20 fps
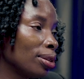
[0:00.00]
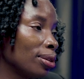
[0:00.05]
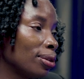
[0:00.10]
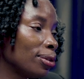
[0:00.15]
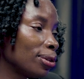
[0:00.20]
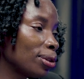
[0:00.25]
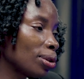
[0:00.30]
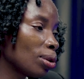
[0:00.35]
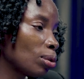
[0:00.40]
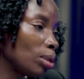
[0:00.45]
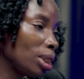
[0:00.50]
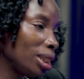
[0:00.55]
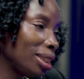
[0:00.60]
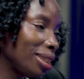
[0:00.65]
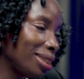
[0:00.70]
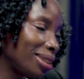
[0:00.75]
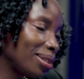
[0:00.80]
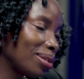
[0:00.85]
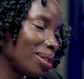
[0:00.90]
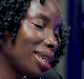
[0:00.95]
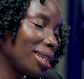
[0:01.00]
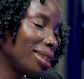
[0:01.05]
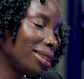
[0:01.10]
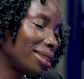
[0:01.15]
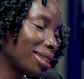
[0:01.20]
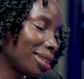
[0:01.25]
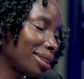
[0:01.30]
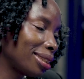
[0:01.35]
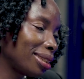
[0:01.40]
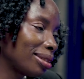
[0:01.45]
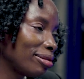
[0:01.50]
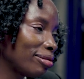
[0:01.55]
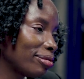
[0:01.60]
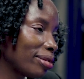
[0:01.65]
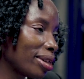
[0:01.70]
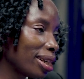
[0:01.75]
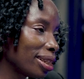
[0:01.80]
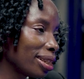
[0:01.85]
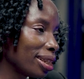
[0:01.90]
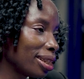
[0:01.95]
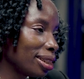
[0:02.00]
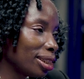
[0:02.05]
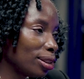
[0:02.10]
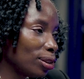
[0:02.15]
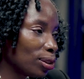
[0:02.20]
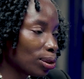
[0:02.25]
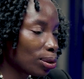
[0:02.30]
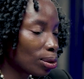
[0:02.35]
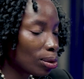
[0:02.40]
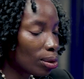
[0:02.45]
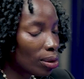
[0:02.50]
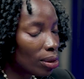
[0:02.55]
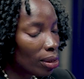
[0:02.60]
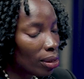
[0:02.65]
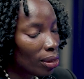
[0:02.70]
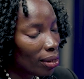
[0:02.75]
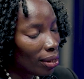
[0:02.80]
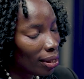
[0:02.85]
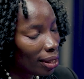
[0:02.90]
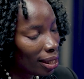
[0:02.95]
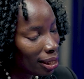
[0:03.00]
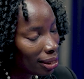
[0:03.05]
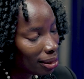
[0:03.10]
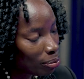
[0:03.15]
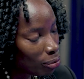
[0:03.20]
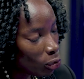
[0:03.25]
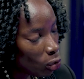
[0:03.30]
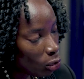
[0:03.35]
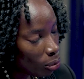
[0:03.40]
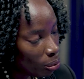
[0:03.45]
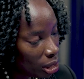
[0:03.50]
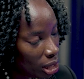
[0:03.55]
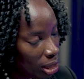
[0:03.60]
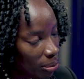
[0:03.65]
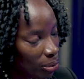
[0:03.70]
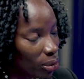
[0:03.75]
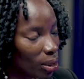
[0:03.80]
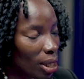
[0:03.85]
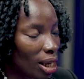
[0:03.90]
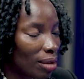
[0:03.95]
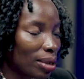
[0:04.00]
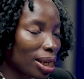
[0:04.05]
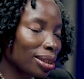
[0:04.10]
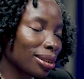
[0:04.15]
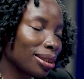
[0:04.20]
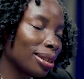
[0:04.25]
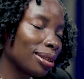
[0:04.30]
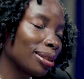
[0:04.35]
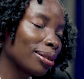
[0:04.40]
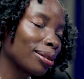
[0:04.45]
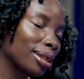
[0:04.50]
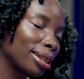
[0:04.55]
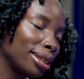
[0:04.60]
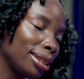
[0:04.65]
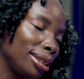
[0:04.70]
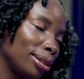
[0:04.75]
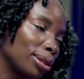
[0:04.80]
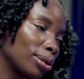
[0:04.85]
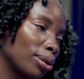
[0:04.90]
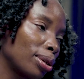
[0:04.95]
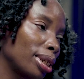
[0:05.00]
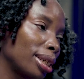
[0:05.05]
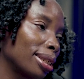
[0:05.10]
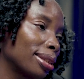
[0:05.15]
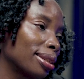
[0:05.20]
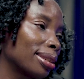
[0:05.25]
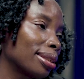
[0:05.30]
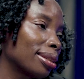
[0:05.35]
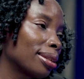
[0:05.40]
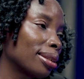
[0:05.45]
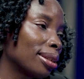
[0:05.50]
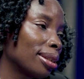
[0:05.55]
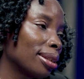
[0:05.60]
So we need to intensify and ensure that more people have access to clean toilets